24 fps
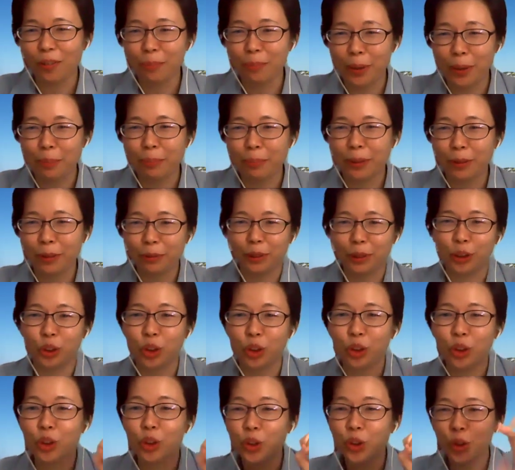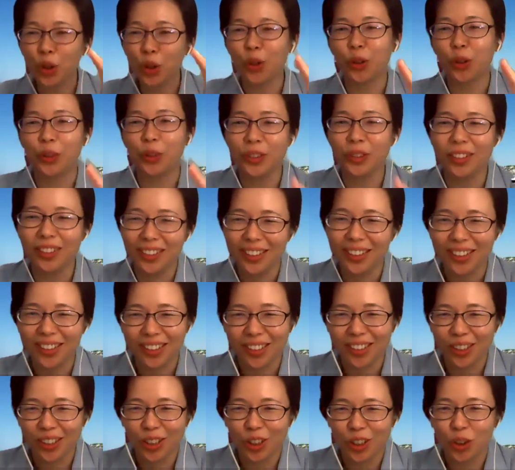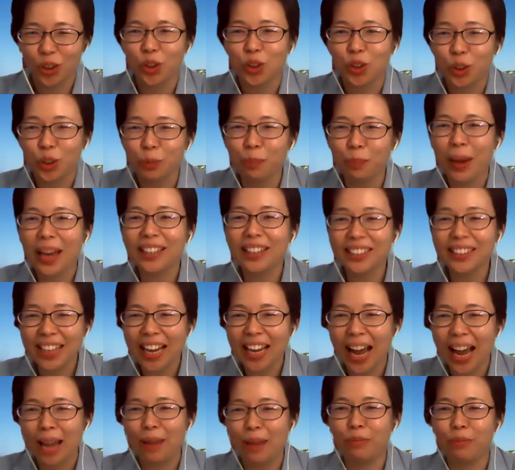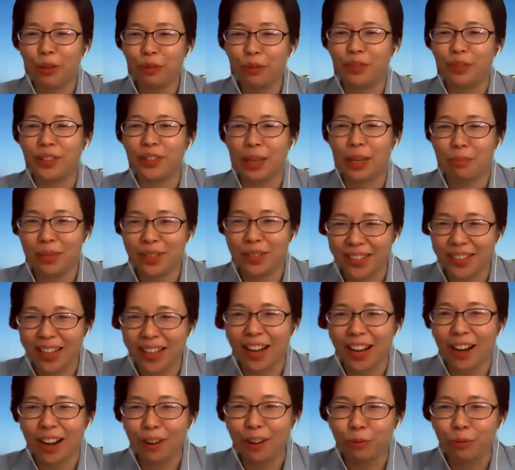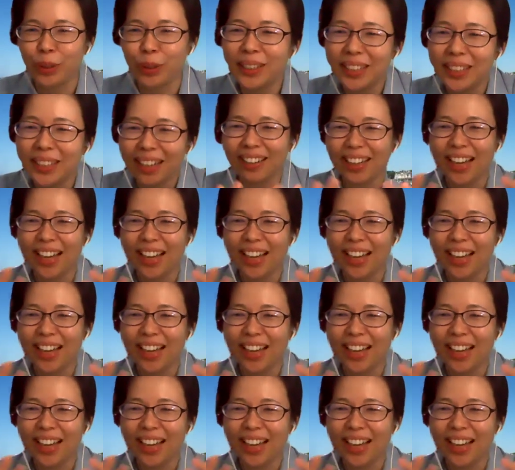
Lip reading: people were thrown to spend time with themselves without